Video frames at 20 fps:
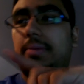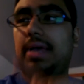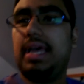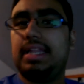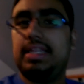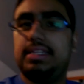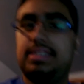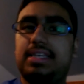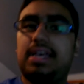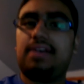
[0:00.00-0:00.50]
better
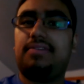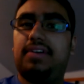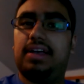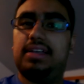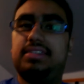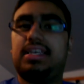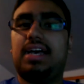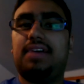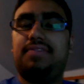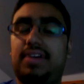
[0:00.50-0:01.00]
than Sapphire.
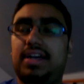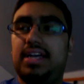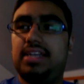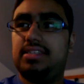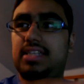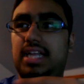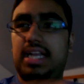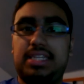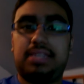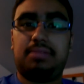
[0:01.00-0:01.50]
Sapphire
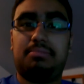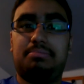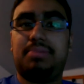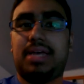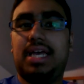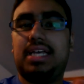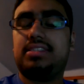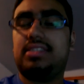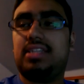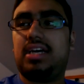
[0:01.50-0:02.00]
is like the
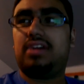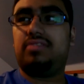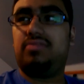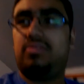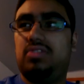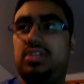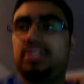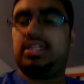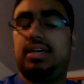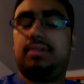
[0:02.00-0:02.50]
best out of
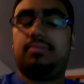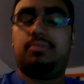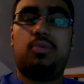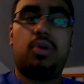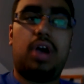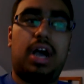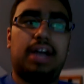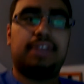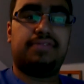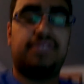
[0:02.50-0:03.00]
all of them,
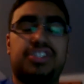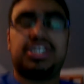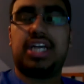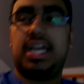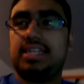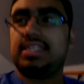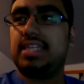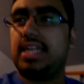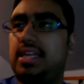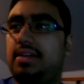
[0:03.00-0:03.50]
what I've
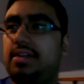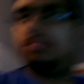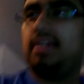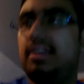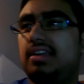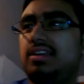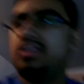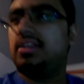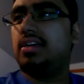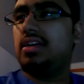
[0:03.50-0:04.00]
checked
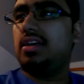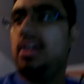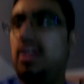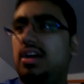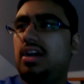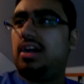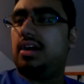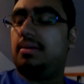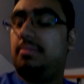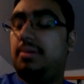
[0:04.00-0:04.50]
anyway.
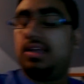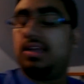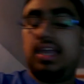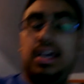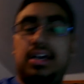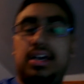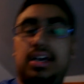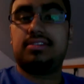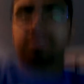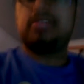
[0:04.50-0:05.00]
But
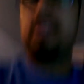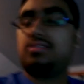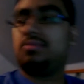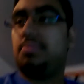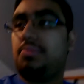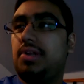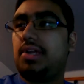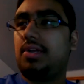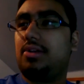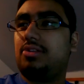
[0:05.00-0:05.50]
yeah, it's a
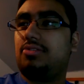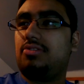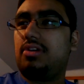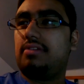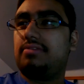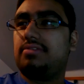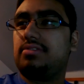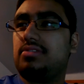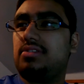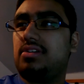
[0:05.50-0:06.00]
pretty good
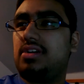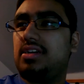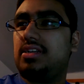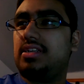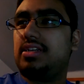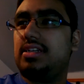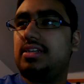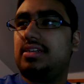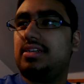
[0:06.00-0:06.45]
graphics card.